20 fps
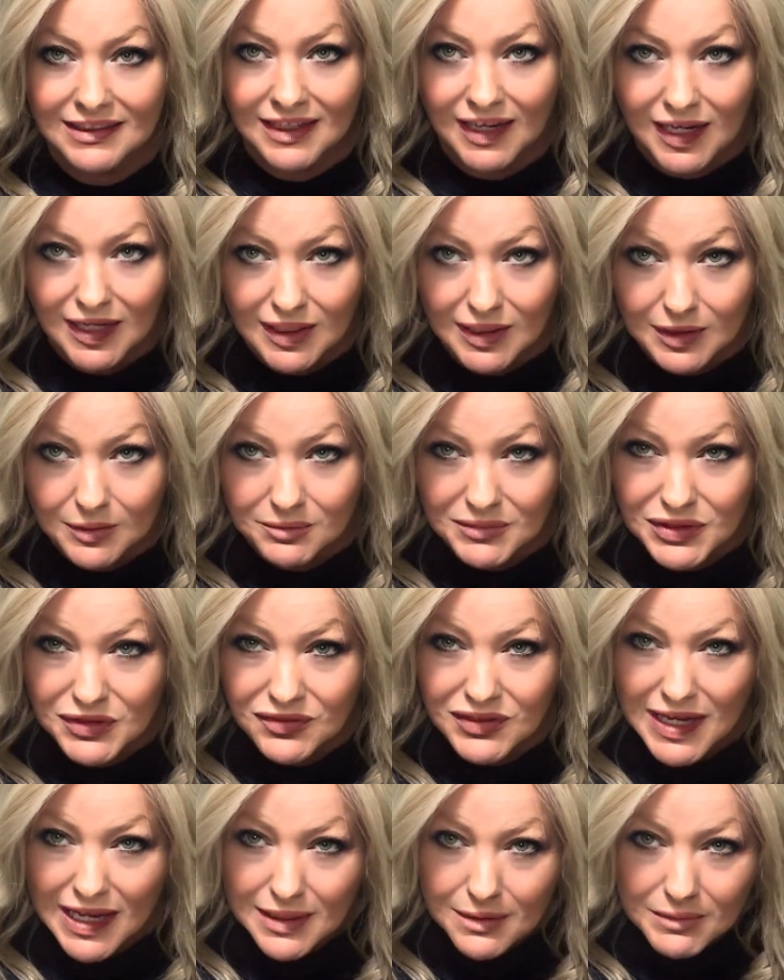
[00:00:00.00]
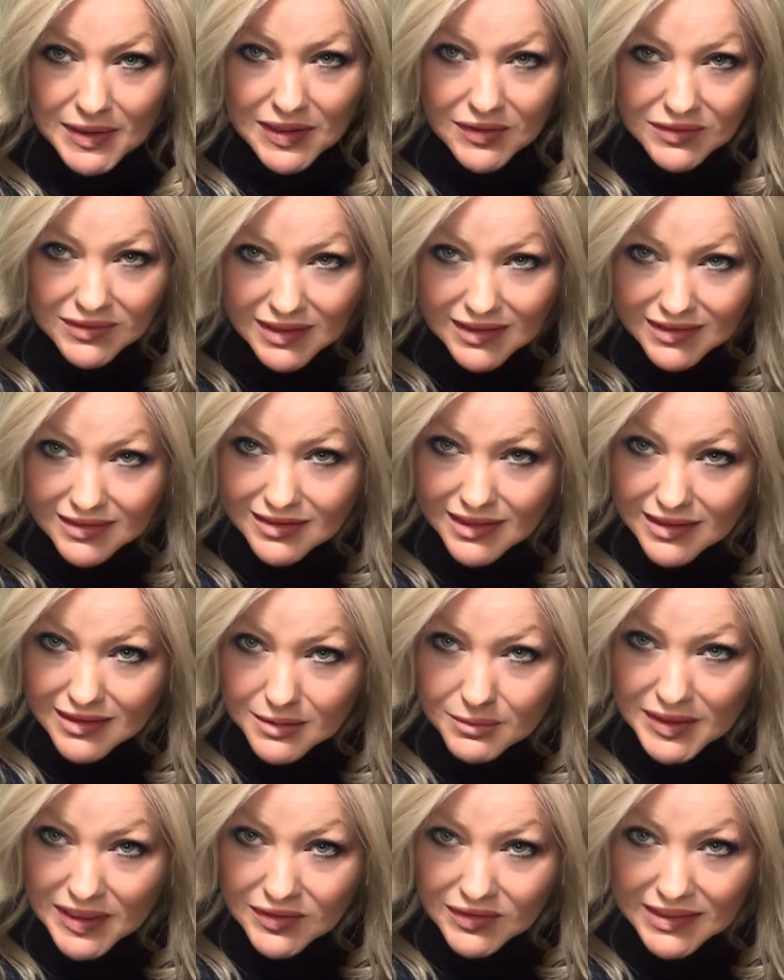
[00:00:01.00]
You've got about
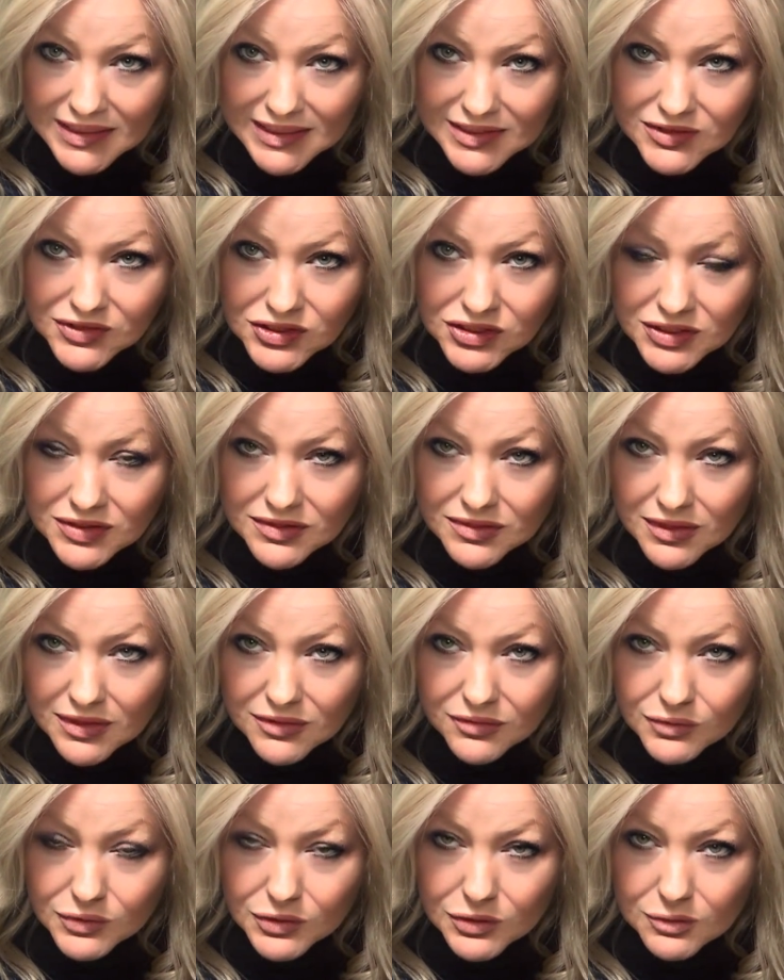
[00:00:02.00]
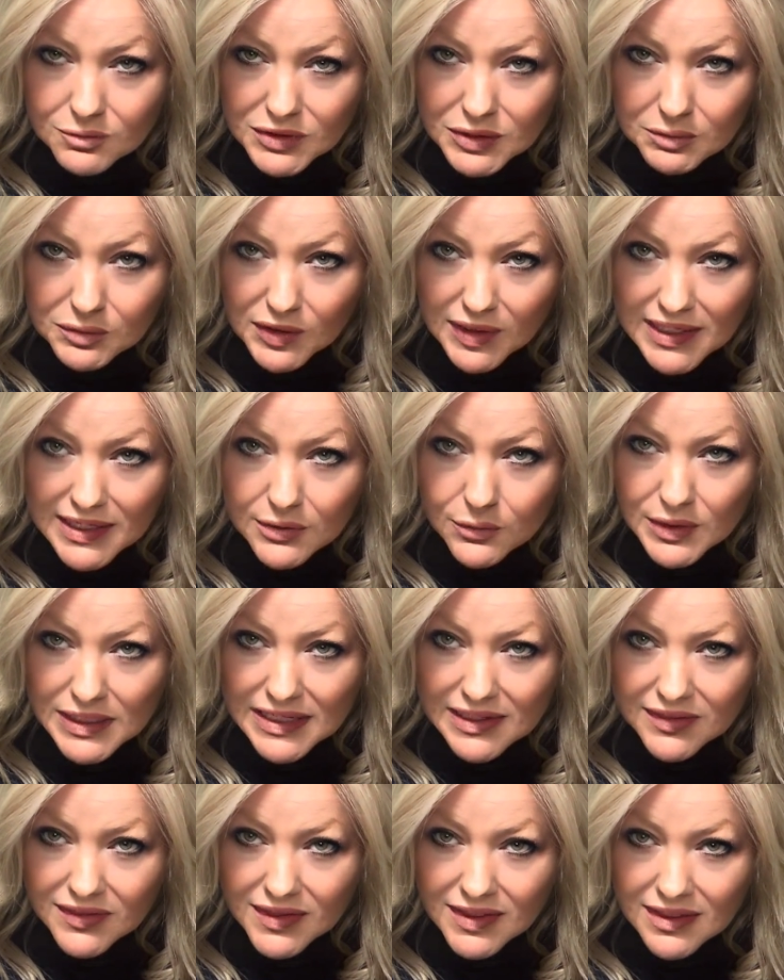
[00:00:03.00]
1 inch of room to play
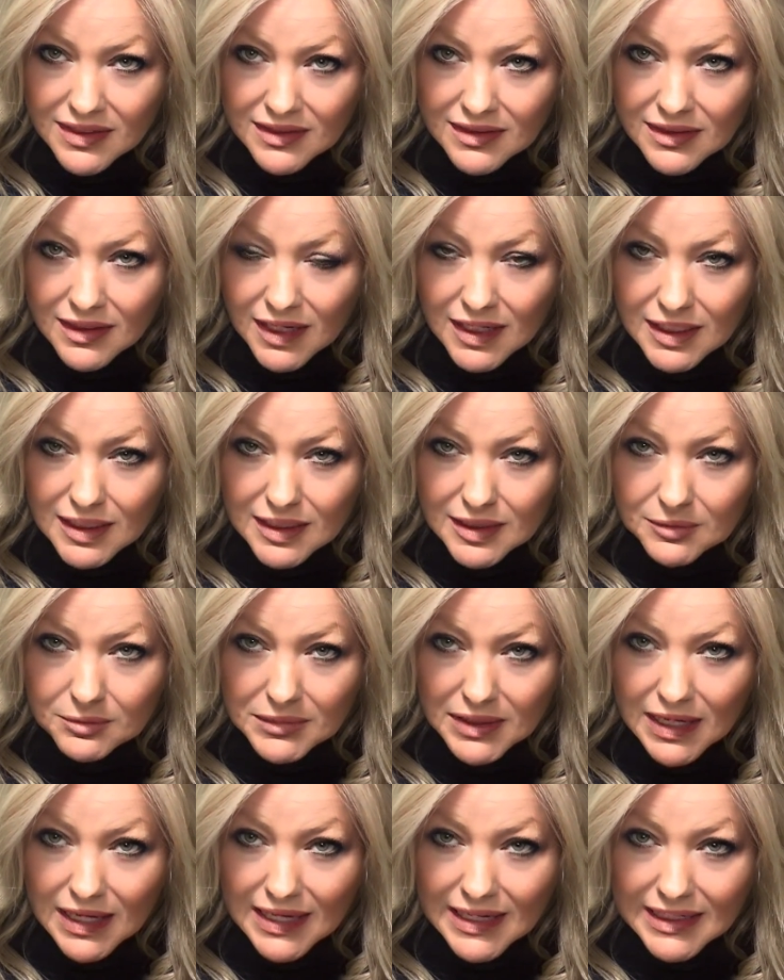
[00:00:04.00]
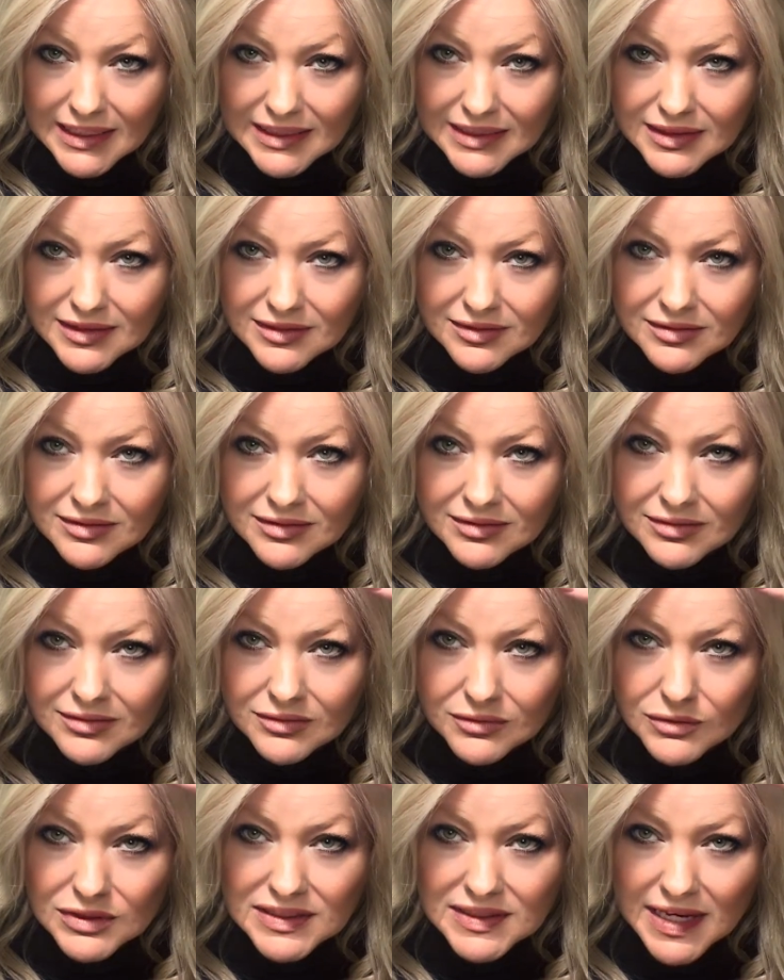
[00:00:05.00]
with. I
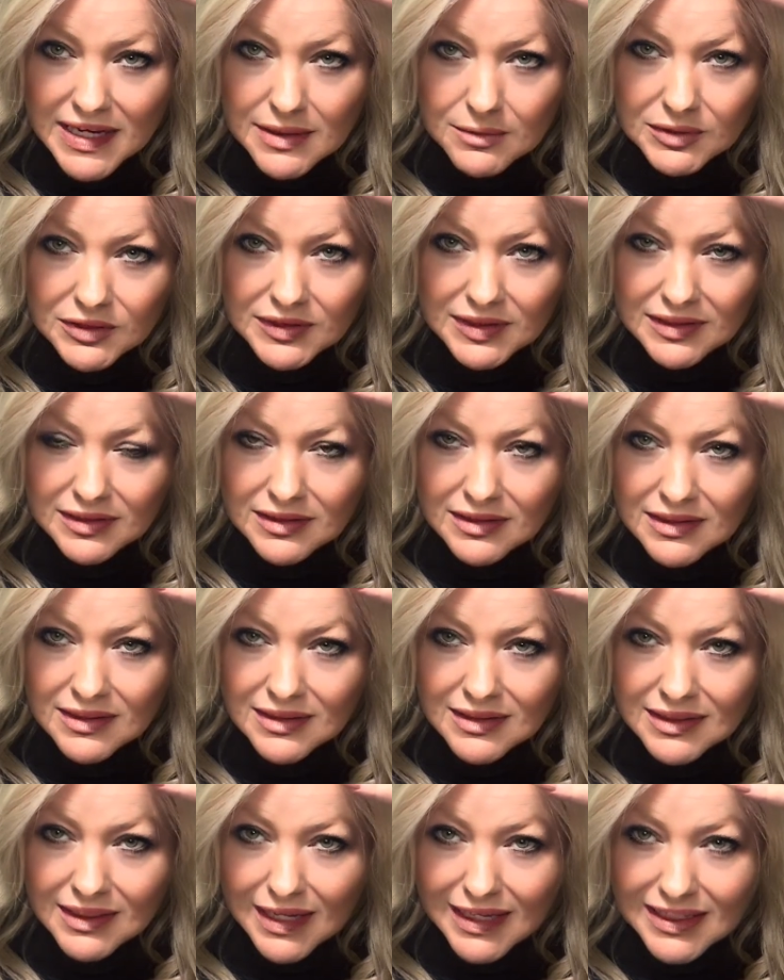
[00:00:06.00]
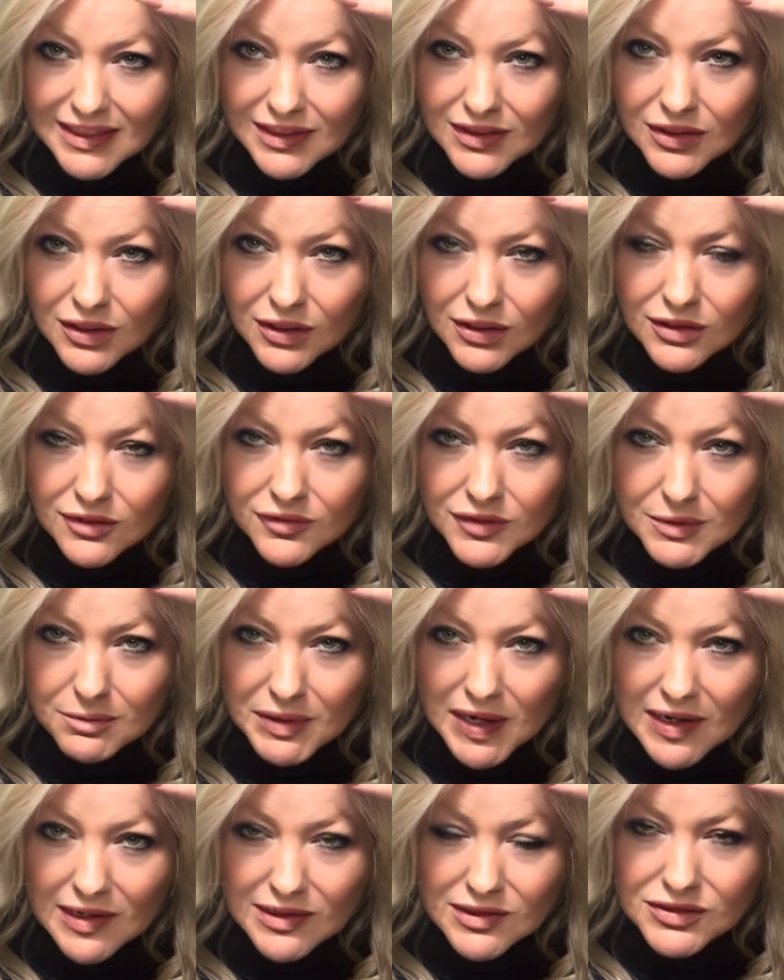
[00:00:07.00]
was able to kind of curve the
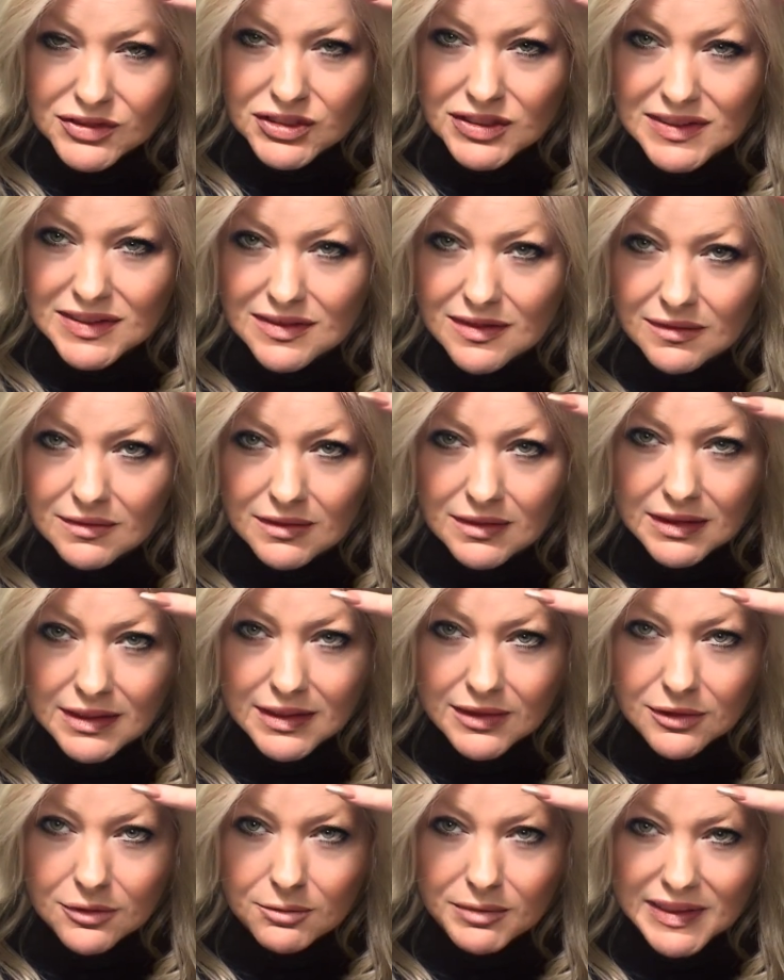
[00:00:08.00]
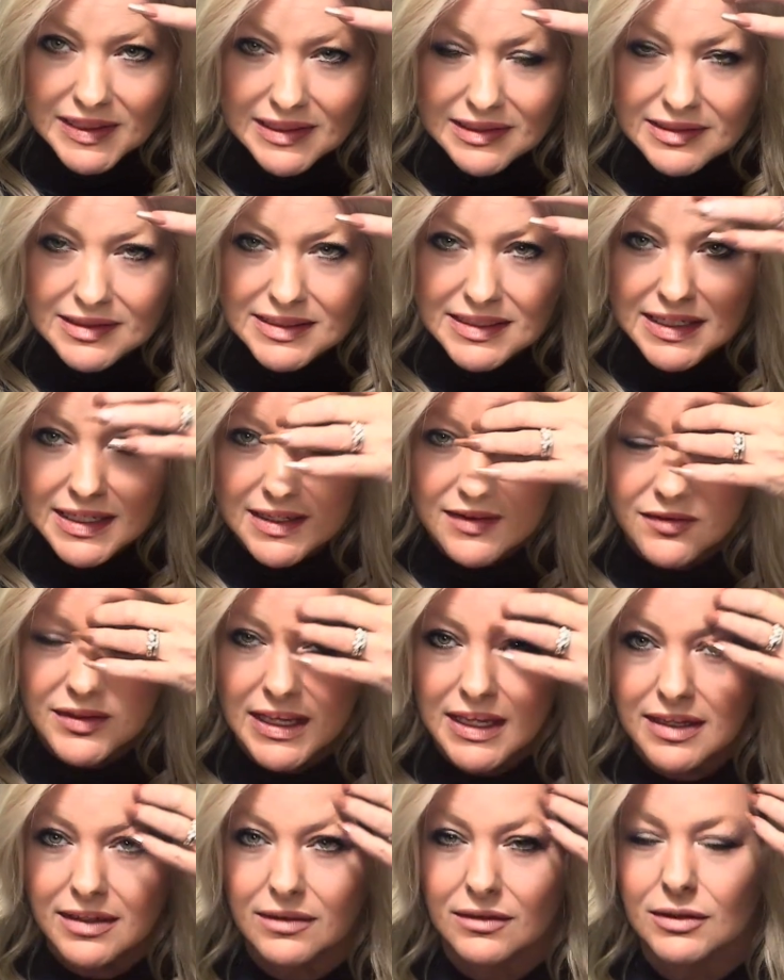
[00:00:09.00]
part just a little bit to give
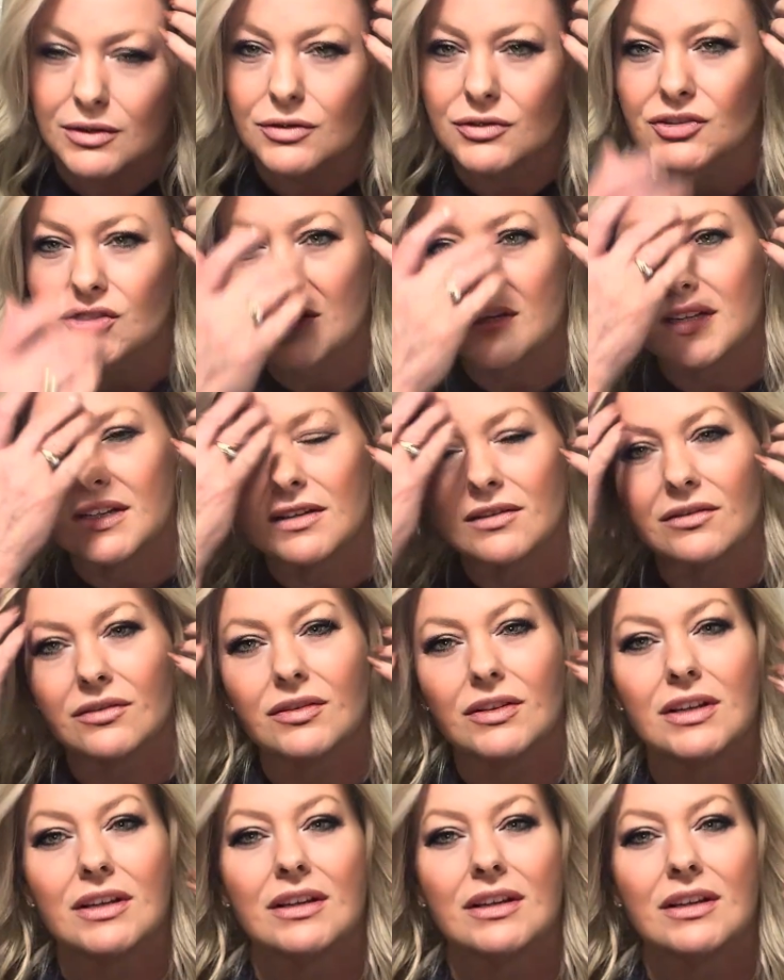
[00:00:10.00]
that illusion of